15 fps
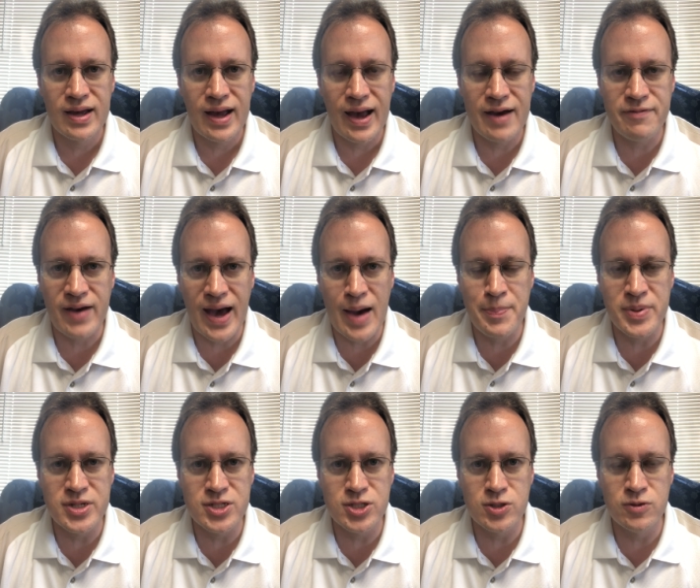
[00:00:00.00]
have
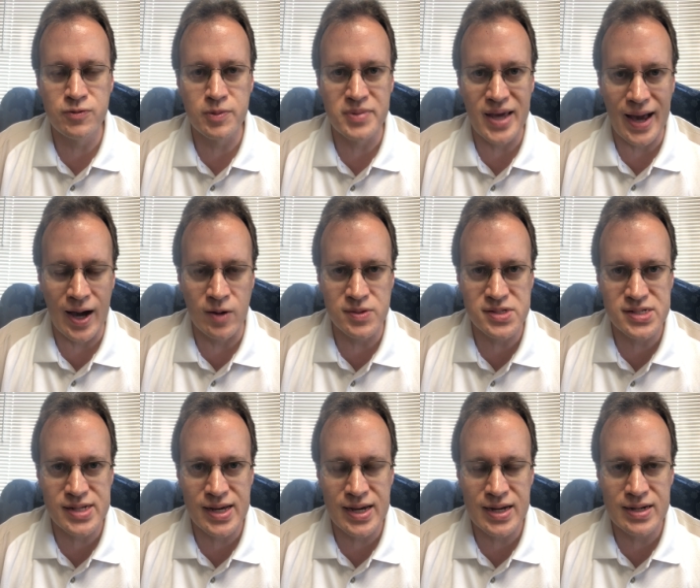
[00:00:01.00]
happened to you from the
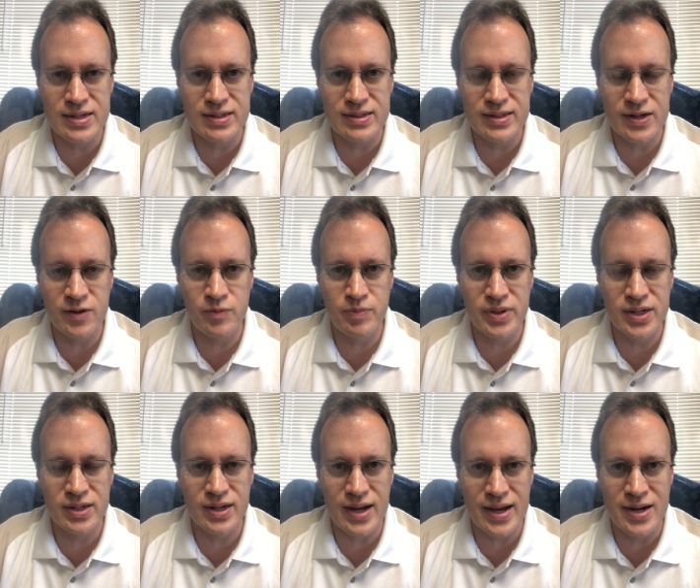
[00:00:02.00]
outside that have
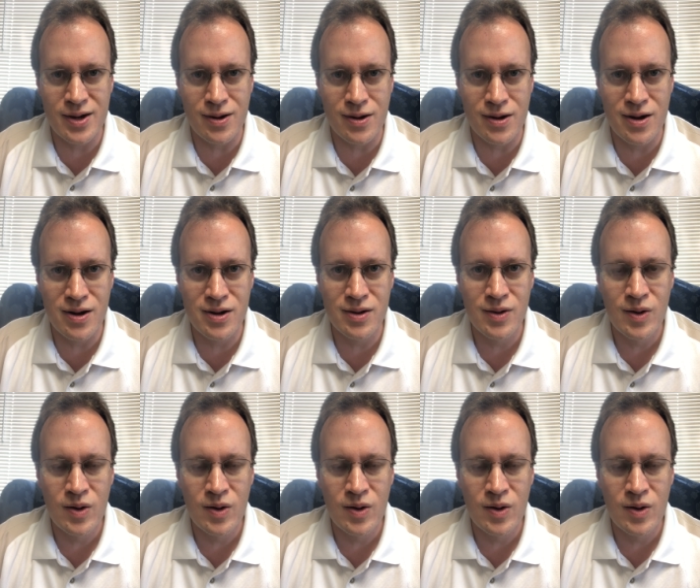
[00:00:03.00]
been kind of hard,